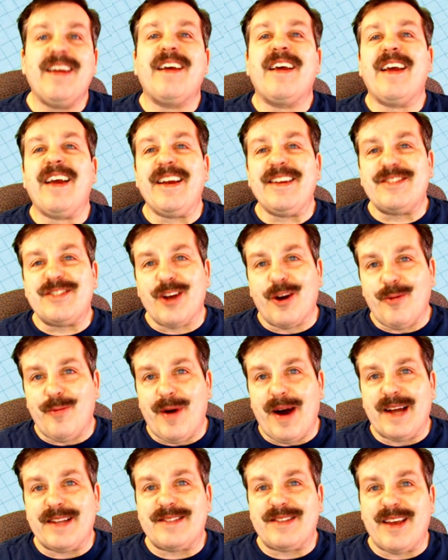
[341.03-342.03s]
HL
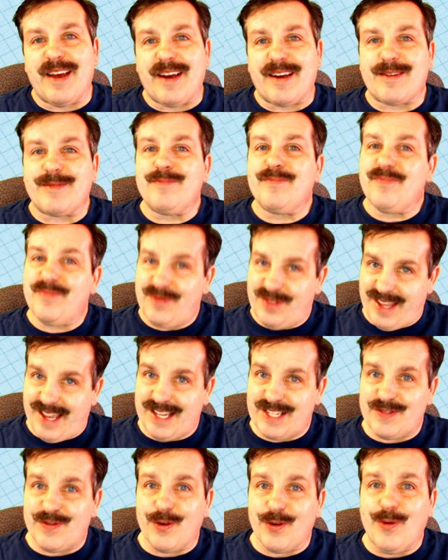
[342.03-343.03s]
Mod Tech.
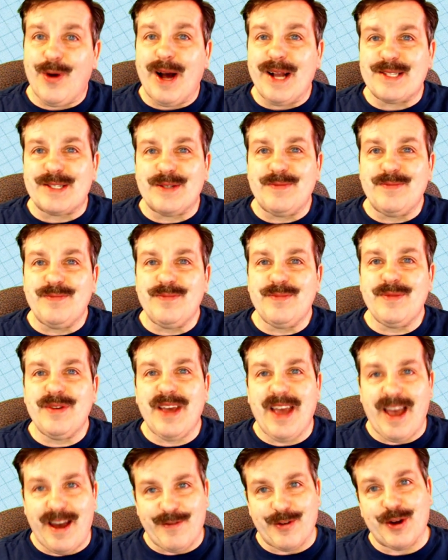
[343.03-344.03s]
Thanks for watching.
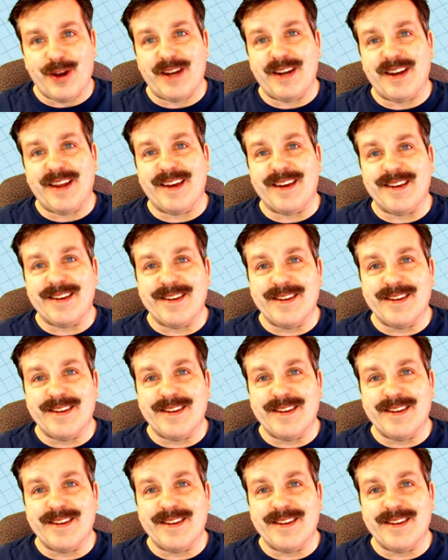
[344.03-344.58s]
Have a great day.